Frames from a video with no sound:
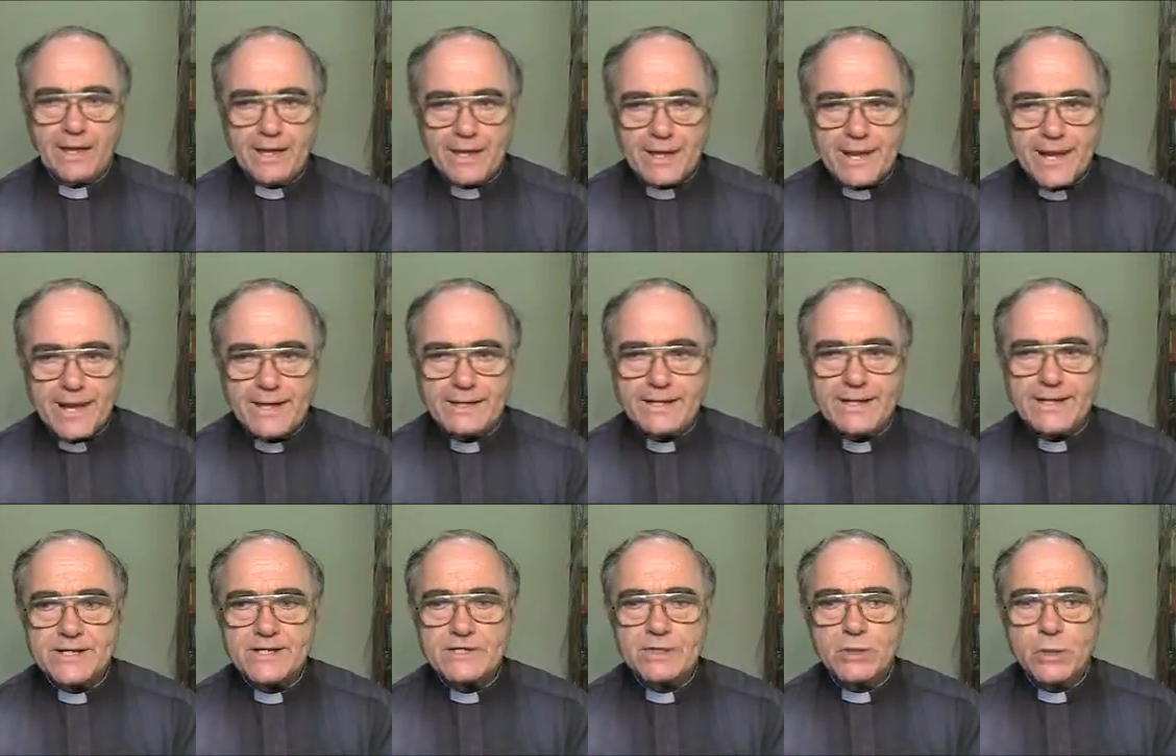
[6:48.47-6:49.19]
He
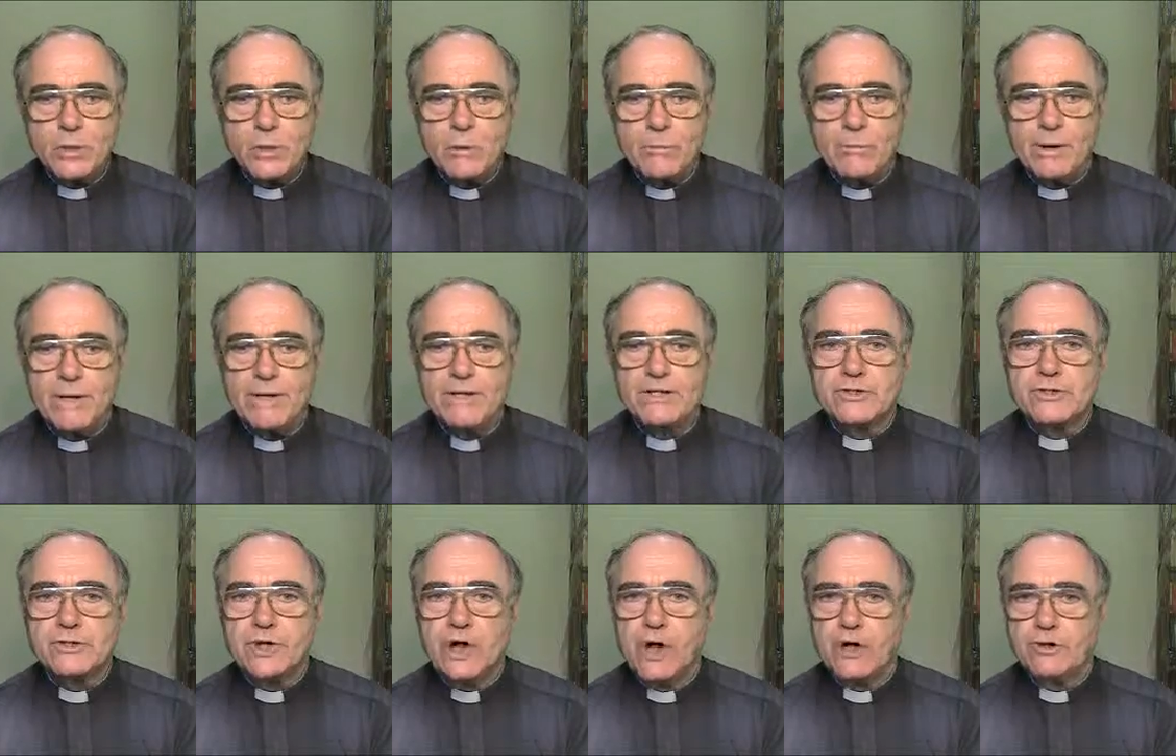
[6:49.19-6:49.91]
it is who
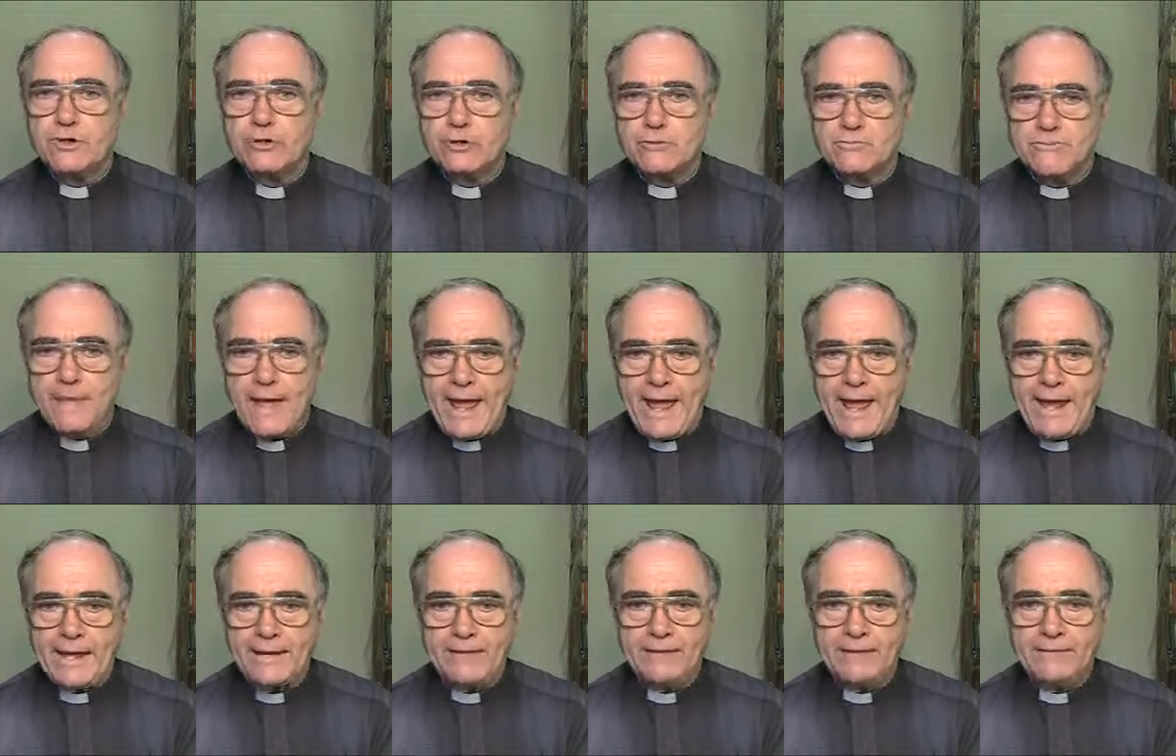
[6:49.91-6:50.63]
brings God to
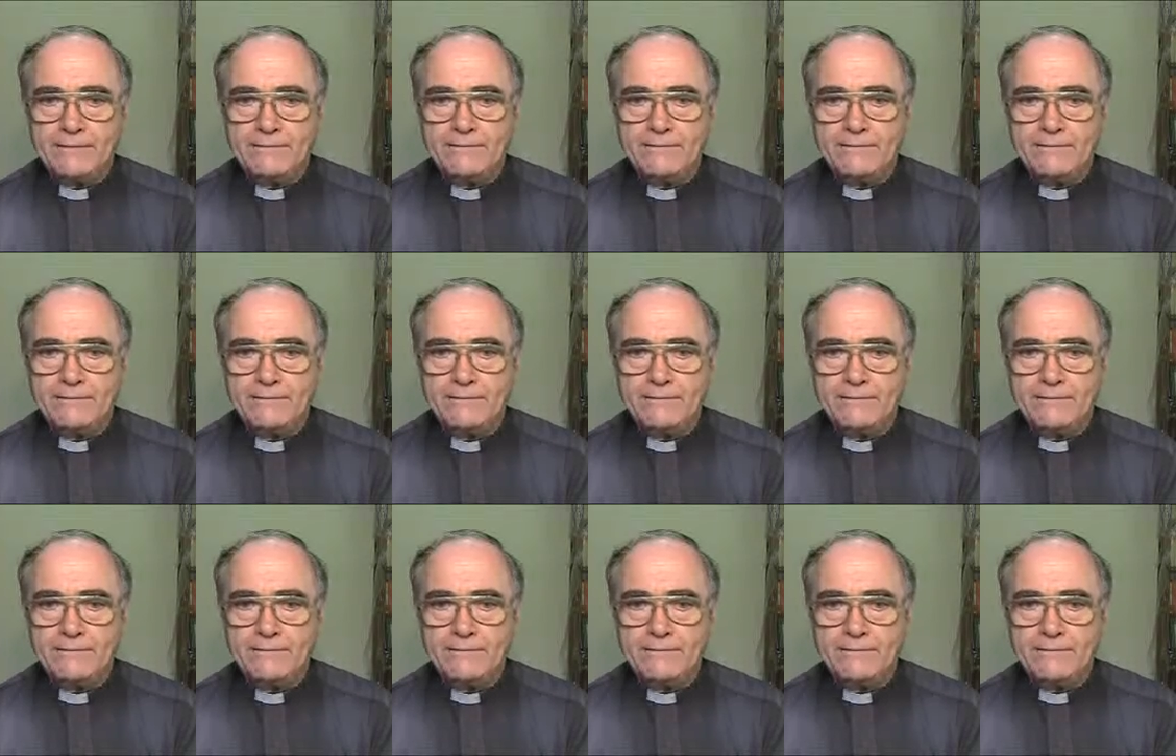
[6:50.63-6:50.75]
man.